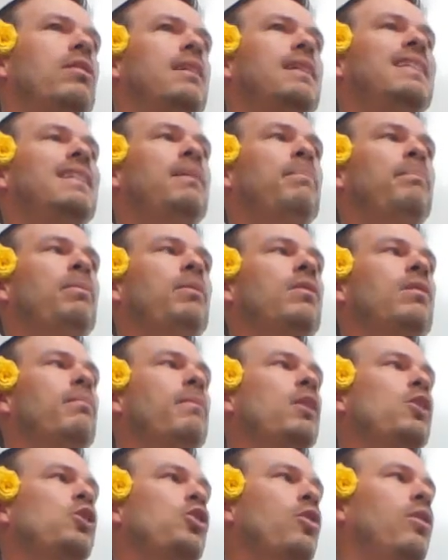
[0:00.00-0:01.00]
simple
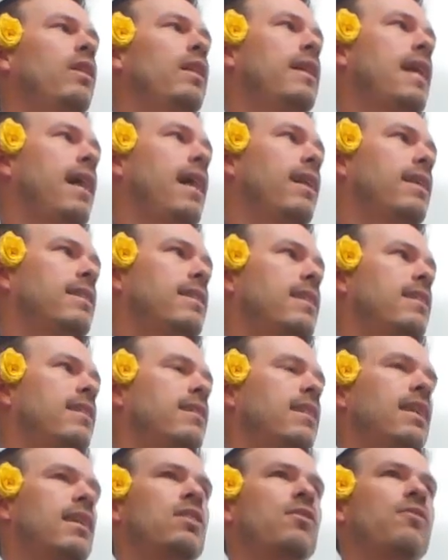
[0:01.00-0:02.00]
dimensional
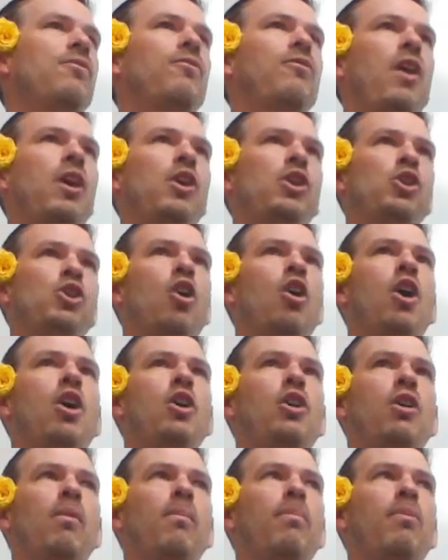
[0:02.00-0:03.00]
analysis is fresh on
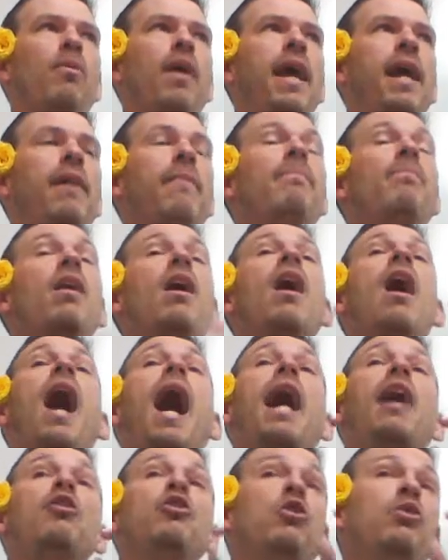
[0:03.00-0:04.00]
your brain.
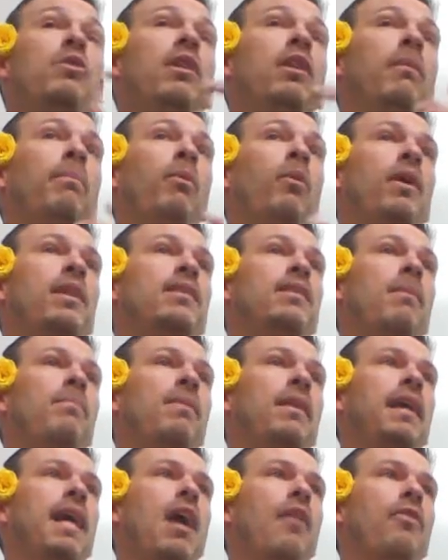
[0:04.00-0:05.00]
I do need to point
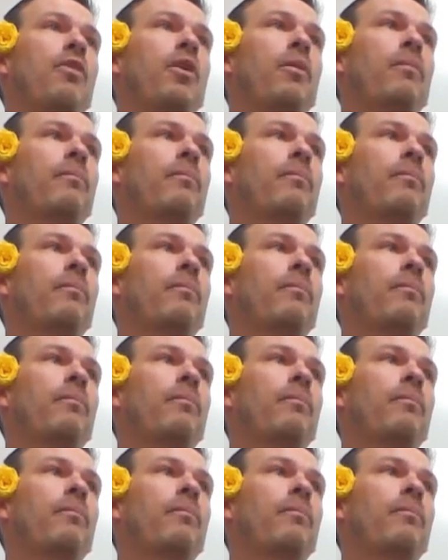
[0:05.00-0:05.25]
something out, though.